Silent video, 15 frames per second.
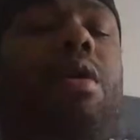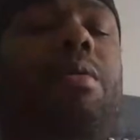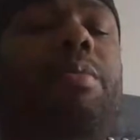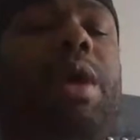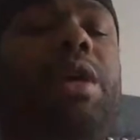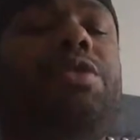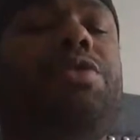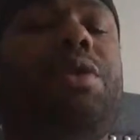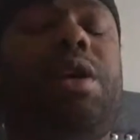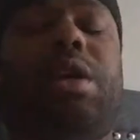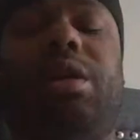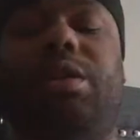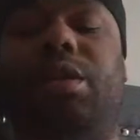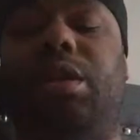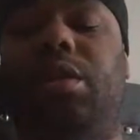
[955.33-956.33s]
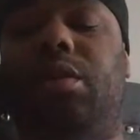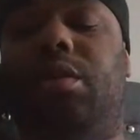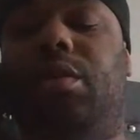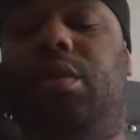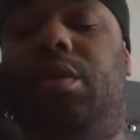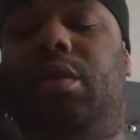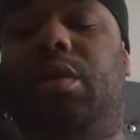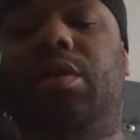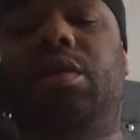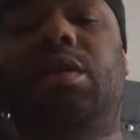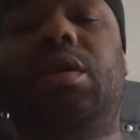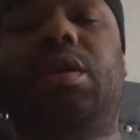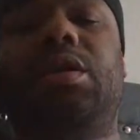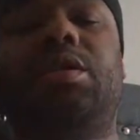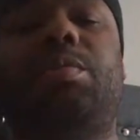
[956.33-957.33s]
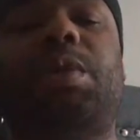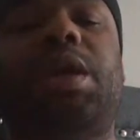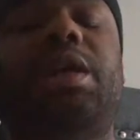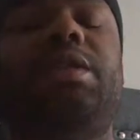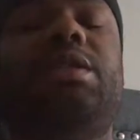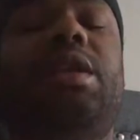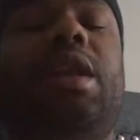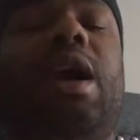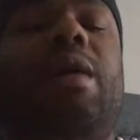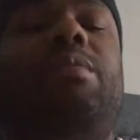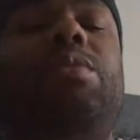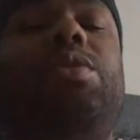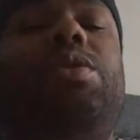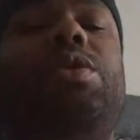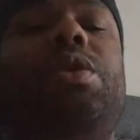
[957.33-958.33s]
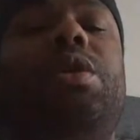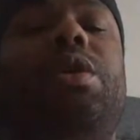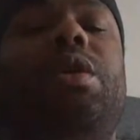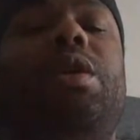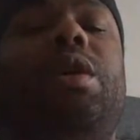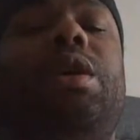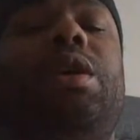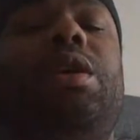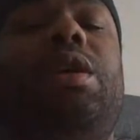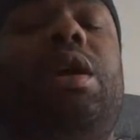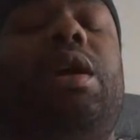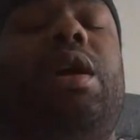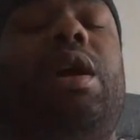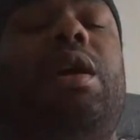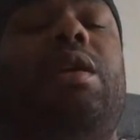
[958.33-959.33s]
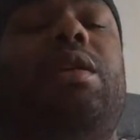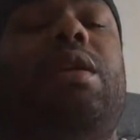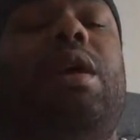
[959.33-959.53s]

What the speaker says: on Patreon that explains a lot more, and I